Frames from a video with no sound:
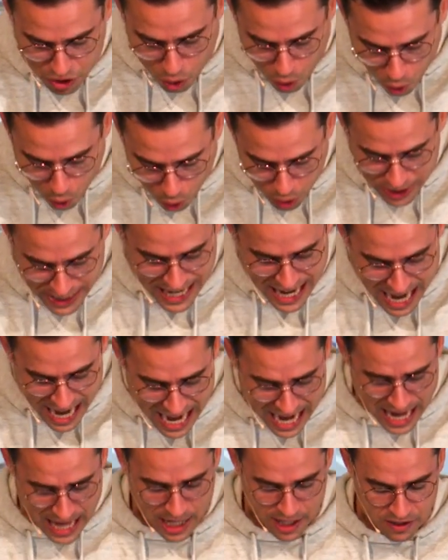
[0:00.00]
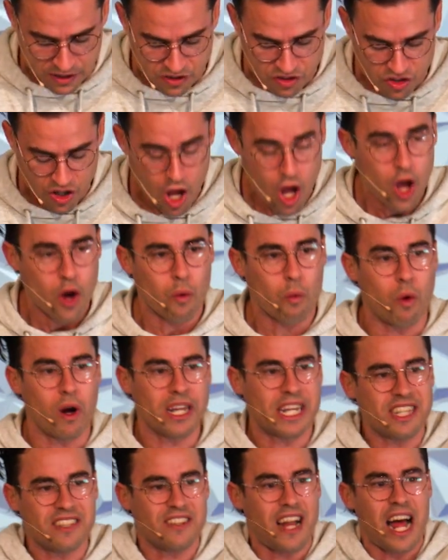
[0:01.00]
holy hands,
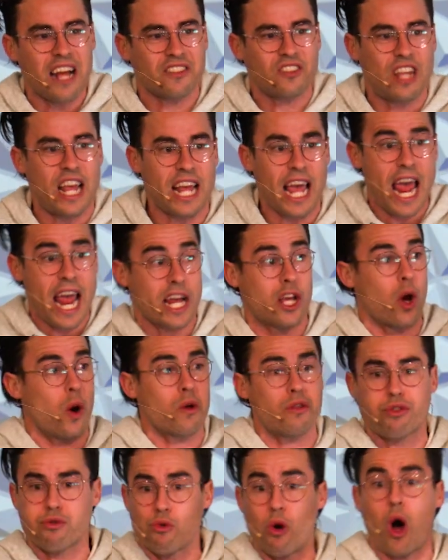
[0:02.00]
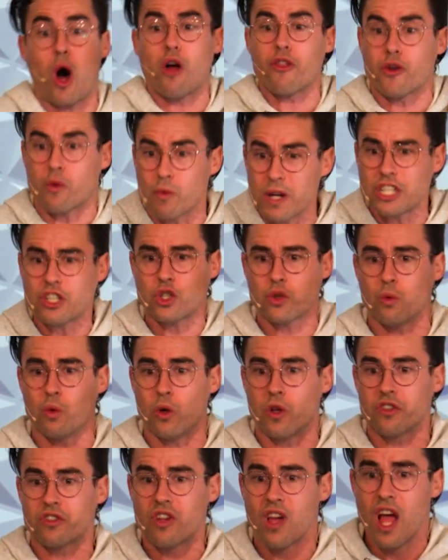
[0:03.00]
he's not saying, hey, go through all all the
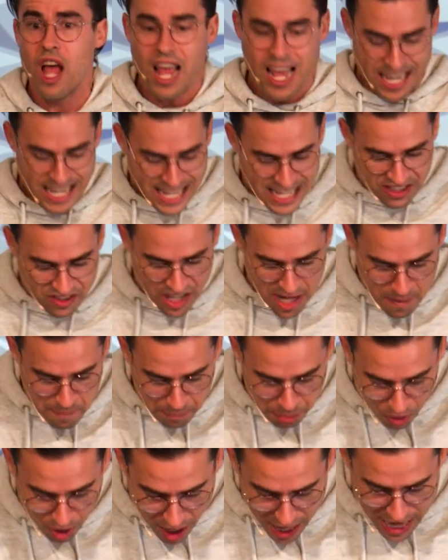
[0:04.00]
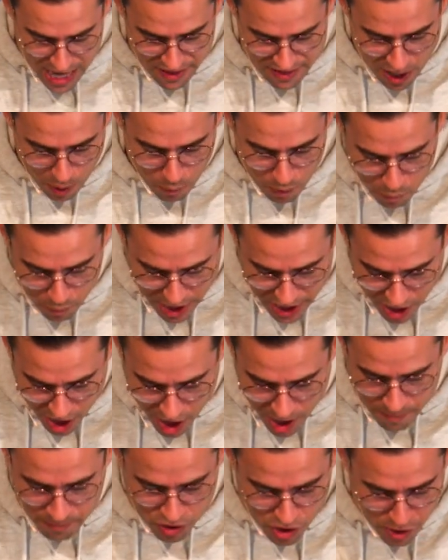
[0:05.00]
rituals, he's implying that when we come